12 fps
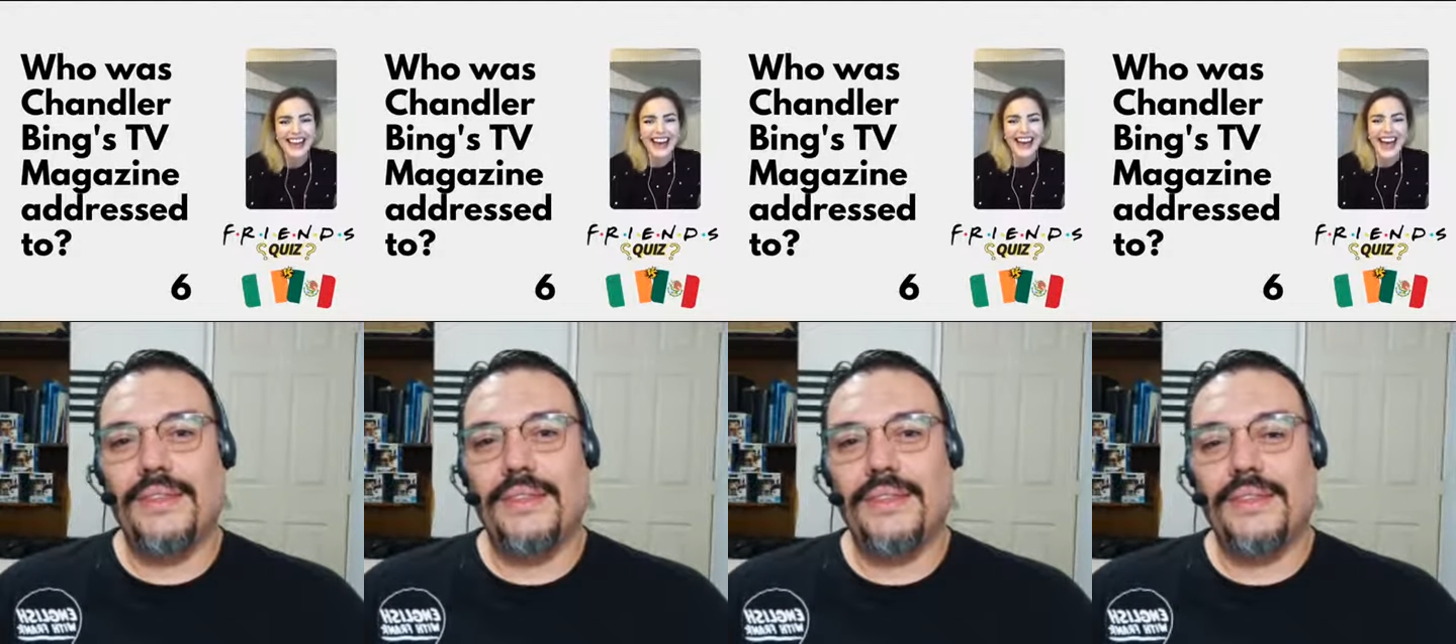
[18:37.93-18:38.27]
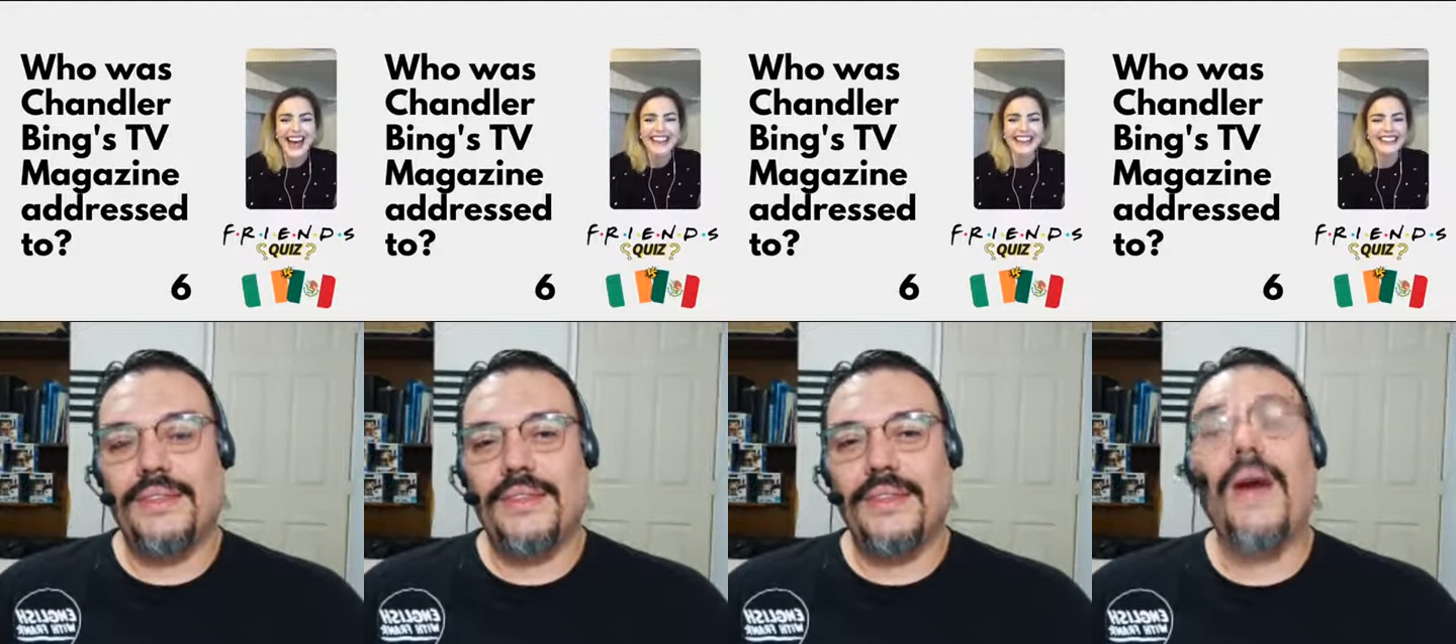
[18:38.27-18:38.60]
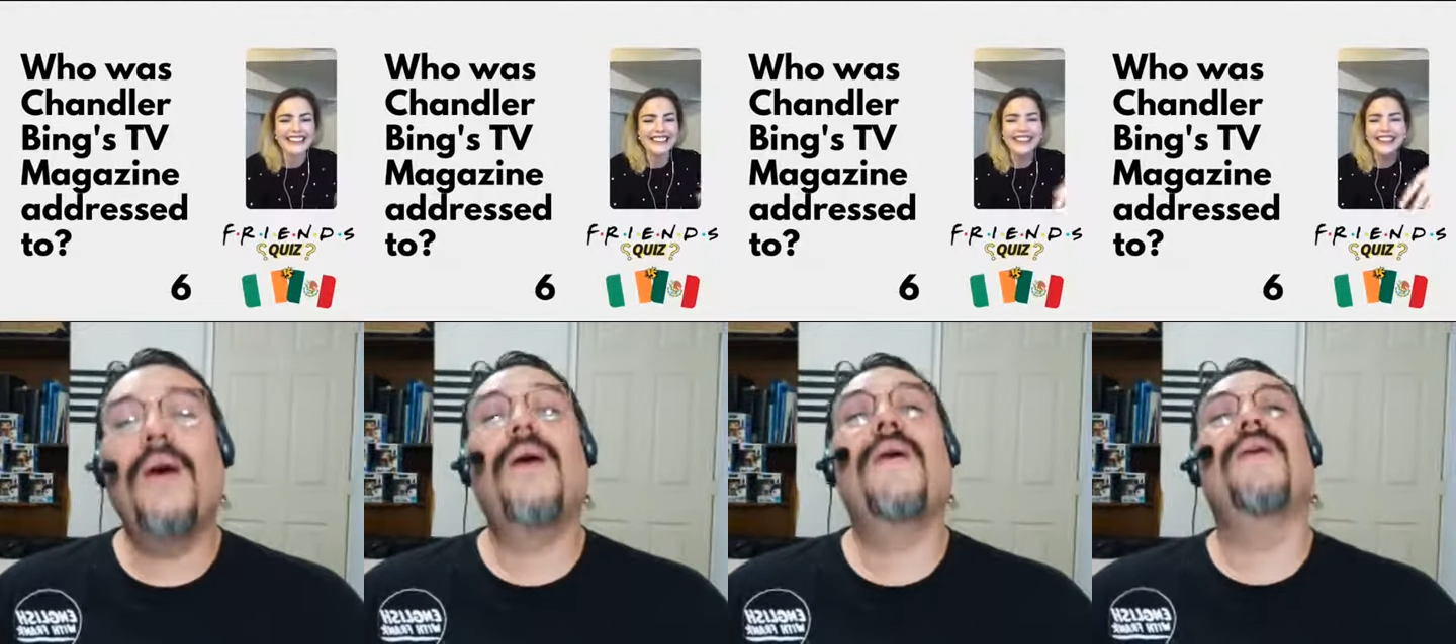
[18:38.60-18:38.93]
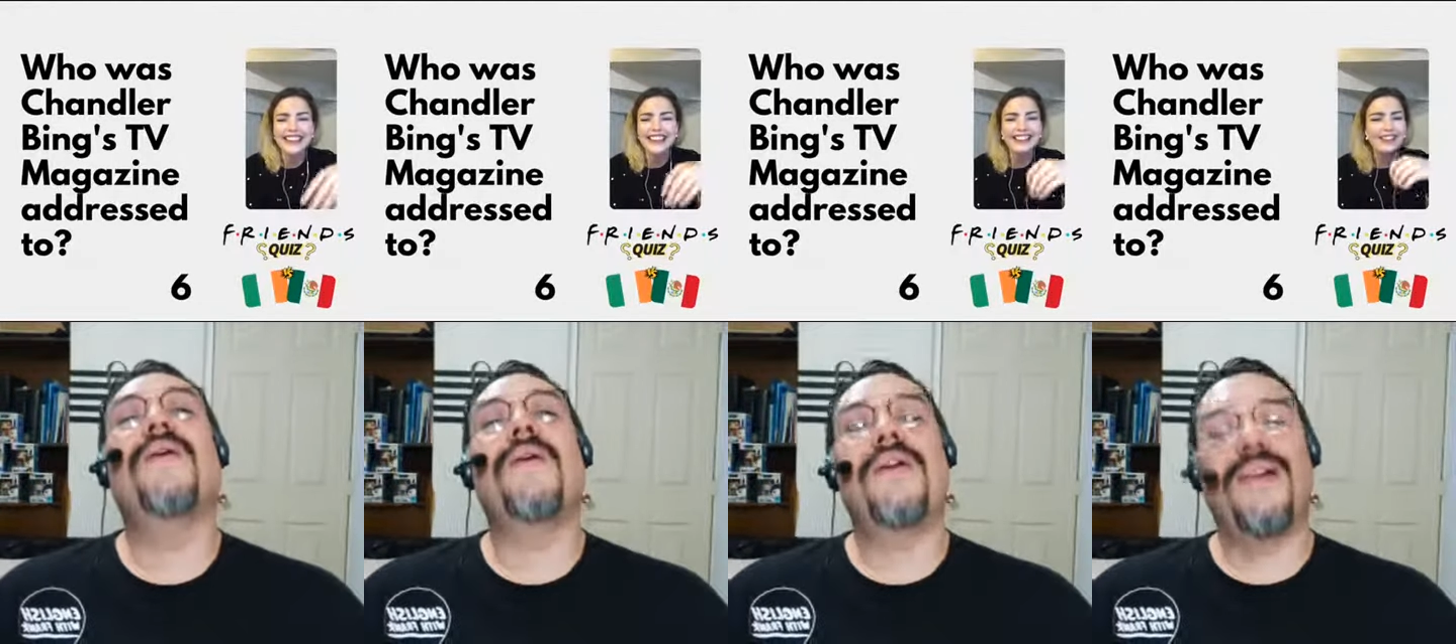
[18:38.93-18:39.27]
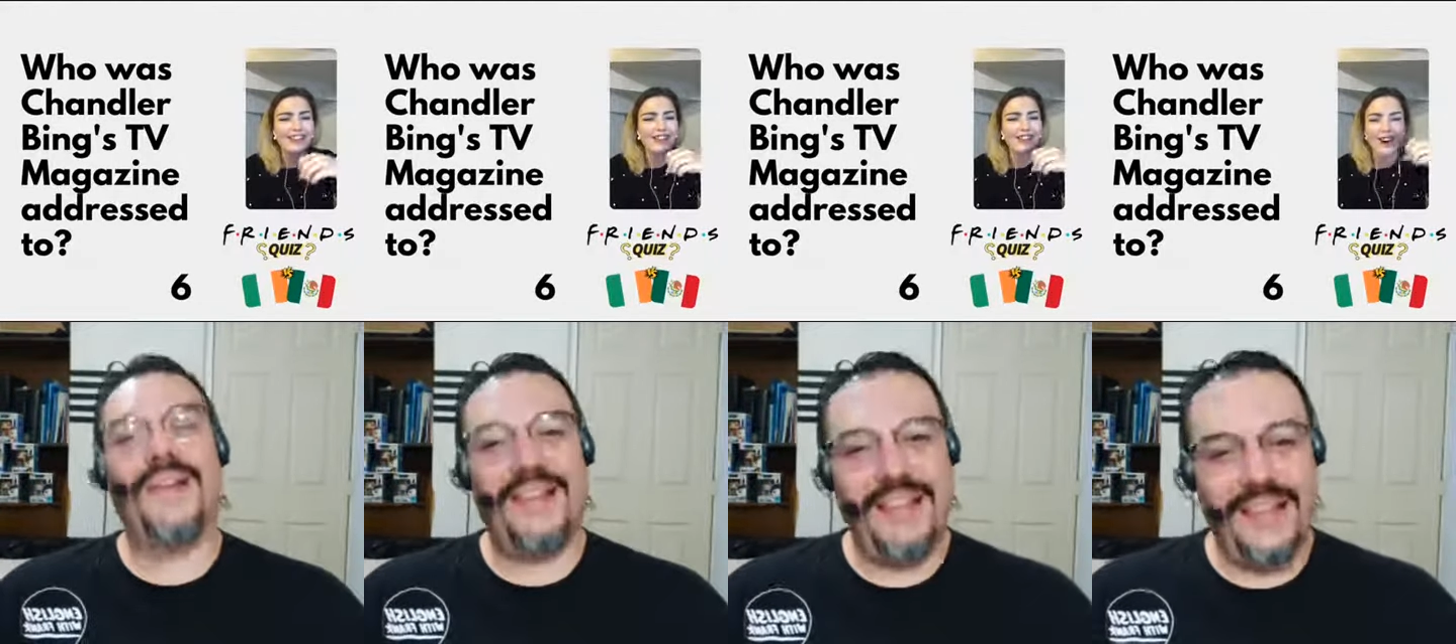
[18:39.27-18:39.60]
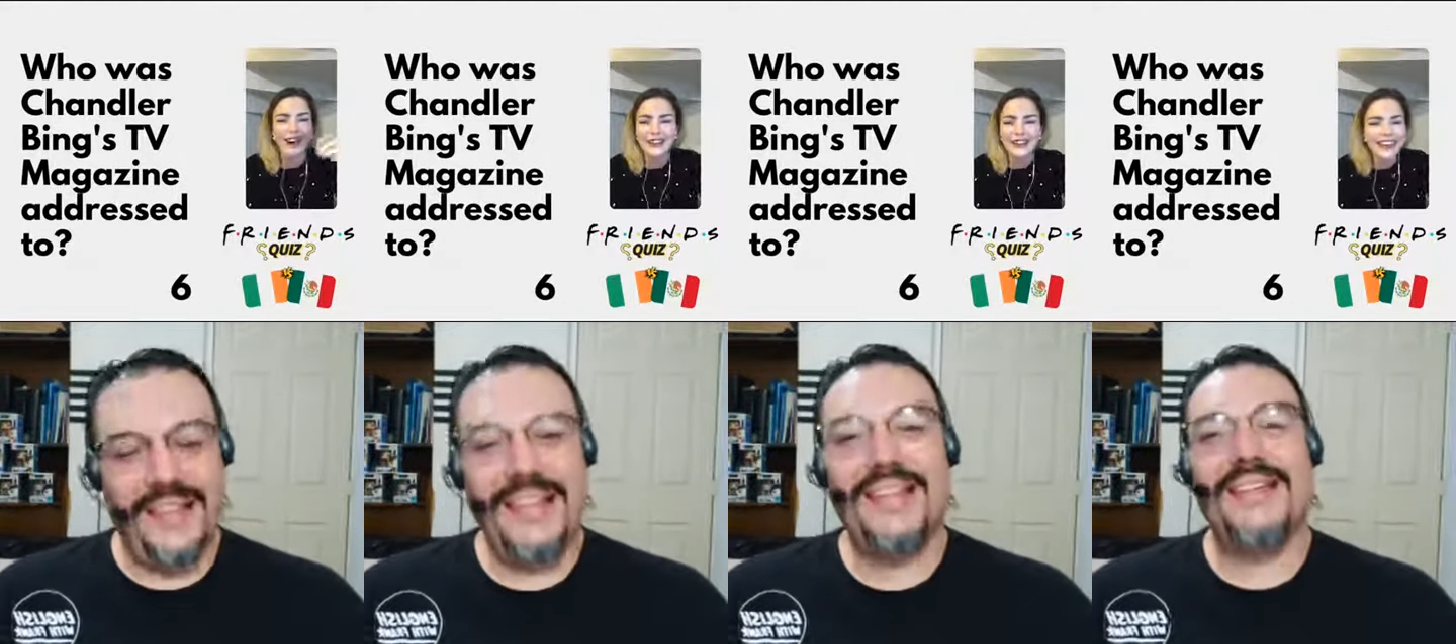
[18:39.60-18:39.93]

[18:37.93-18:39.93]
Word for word: And oh, he's, just, he's just okay. following